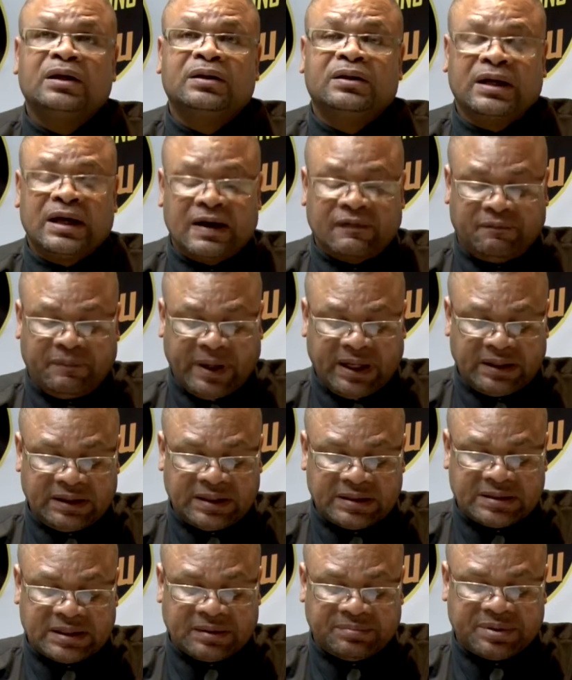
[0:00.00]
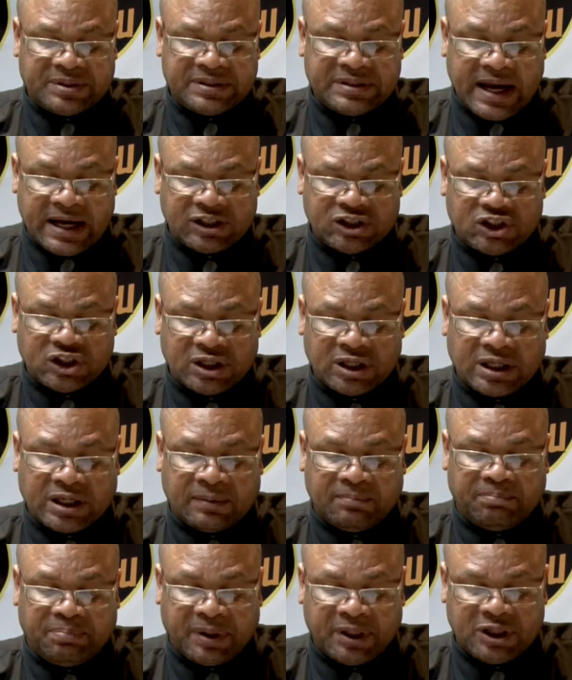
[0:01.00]
There have been the substantial
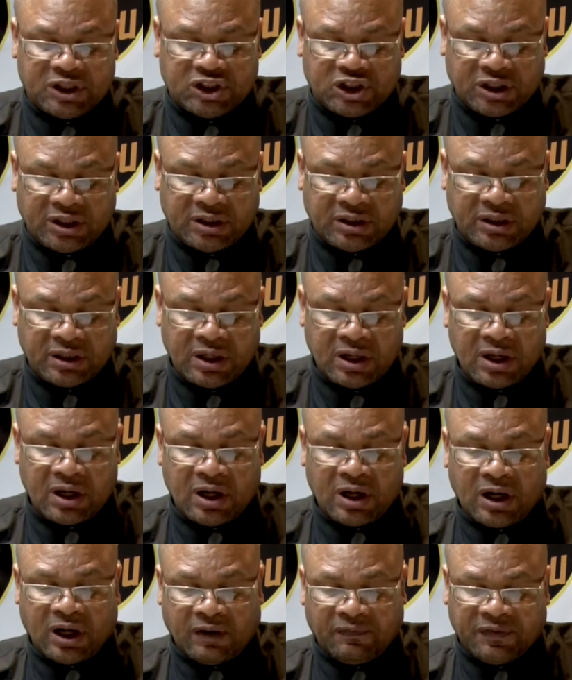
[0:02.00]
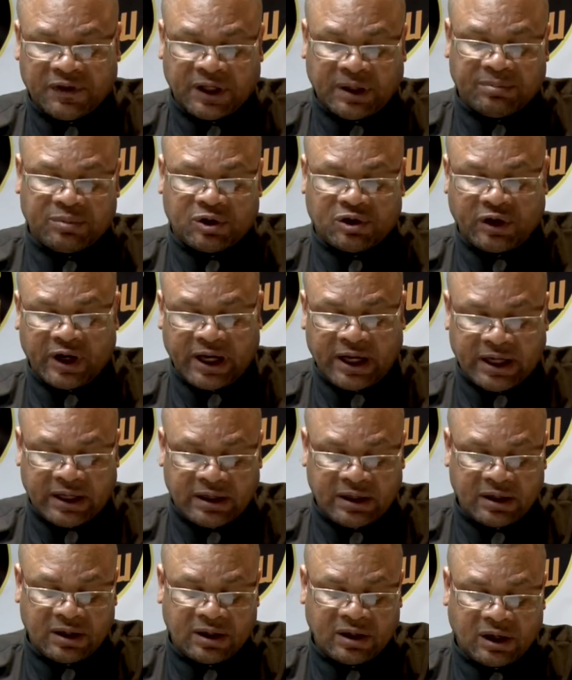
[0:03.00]
completion of the
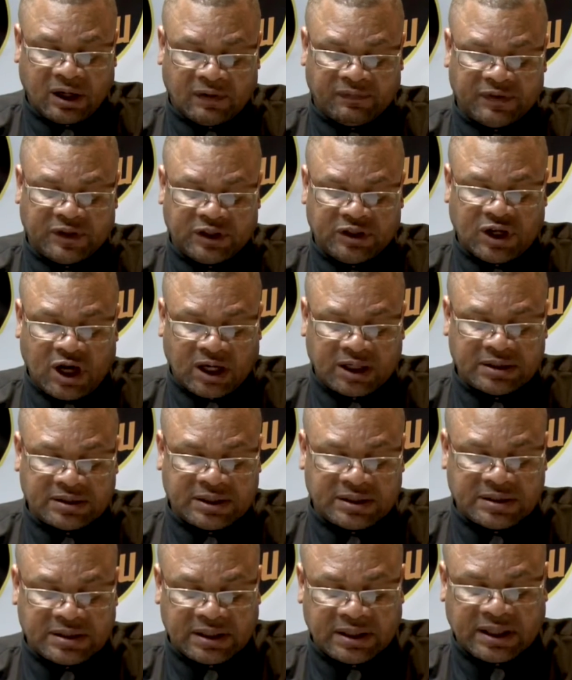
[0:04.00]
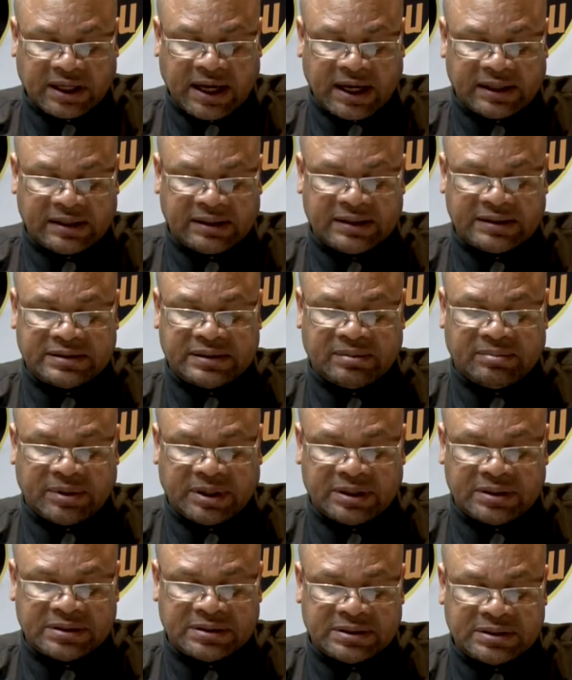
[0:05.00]
upgrade of the Dr. Sir Kennedy
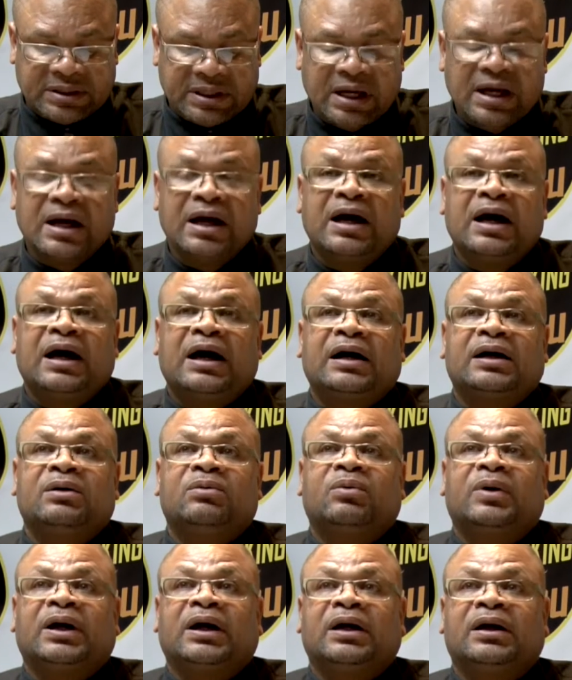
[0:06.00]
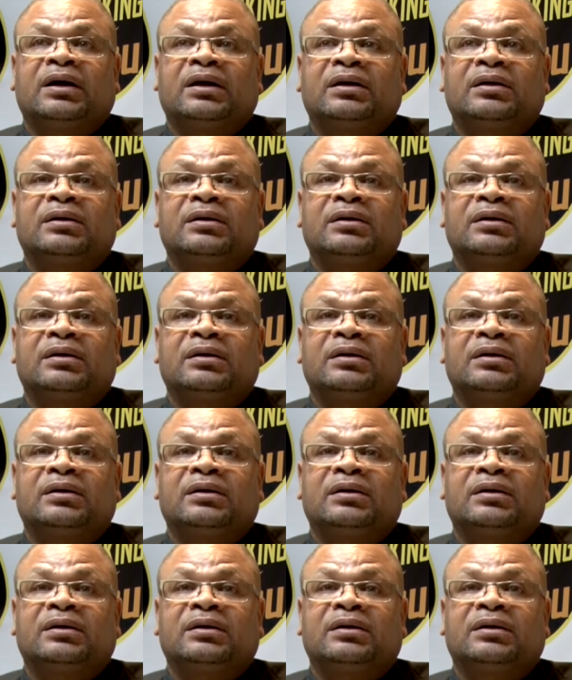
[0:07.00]
Simmons Highway.